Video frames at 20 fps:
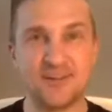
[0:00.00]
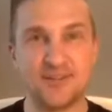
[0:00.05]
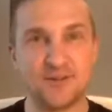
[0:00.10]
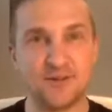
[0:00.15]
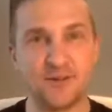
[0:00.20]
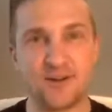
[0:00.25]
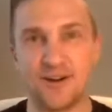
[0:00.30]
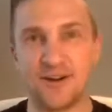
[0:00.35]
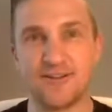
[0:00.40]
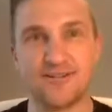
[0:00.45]

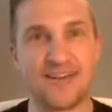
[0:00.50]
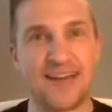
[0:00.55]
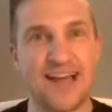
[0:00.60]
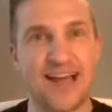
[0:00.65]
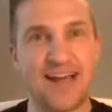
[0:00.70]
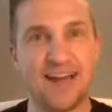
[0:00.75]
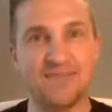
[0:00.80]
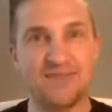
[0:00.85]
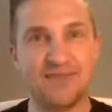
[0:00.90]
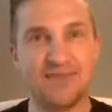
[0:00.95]
So our
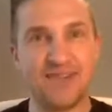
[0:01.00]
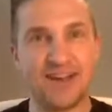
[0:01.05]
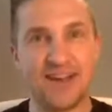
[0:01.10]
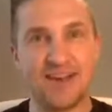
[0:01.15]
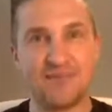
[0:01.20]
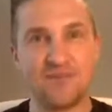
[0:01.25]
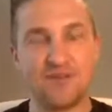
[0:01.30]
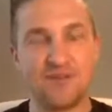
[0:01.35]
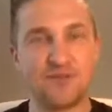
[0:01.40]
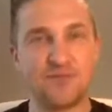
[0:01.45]
lives have kind
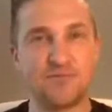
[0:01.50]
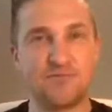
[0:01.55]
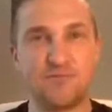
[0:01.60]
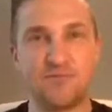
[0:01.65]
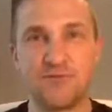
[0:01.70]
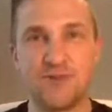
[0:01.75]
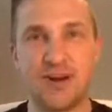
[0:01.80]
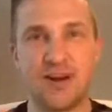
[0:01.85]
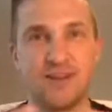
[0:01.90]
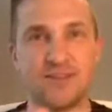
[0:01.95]
of just
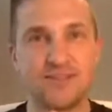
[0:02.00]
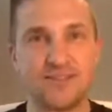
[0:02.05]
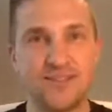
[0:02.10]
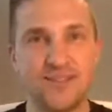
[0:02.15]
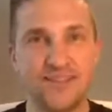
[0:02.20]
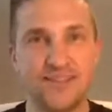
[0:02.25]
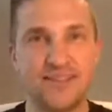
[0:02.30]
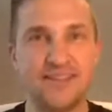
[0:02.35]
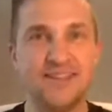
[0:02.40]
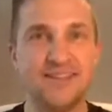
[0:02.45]

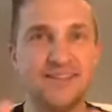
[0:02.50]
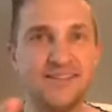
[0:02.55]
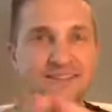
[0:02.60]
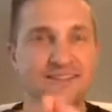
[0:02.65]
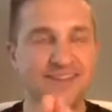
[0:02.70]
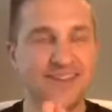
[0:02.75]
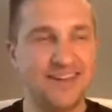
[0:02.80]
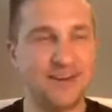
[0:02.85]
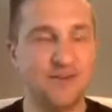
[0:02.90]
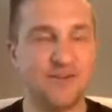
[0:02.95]
constantly
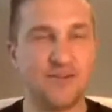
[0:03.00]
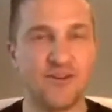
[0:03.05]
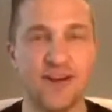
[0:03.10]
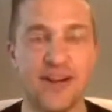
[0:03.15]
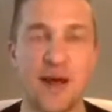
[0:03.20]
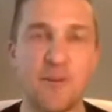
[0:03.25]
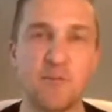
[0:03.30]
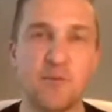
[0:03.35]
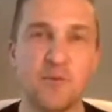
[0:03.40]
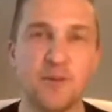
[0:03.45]

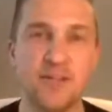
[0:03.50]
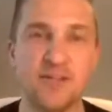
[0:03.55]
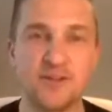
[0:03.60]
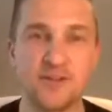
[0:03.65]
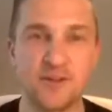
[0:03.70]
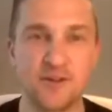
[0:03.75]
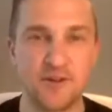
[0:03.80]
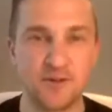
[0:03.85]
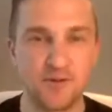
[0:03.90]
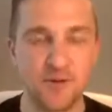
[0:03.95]
overlapped with each
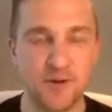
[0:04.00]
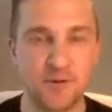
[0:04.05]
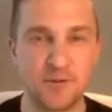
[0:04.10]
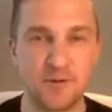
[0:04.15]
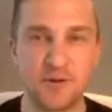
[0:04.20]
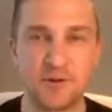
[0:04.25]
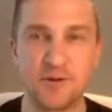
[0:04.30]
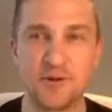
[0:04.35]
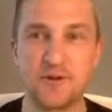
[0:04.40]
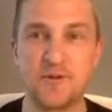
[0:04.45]
other and what we're
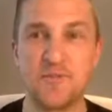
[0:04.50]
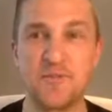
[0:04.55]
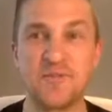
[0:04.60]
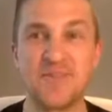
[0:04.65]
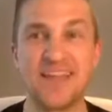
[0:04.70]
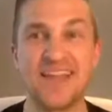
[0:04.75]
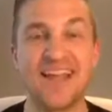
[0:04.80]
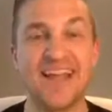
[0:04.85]
doing.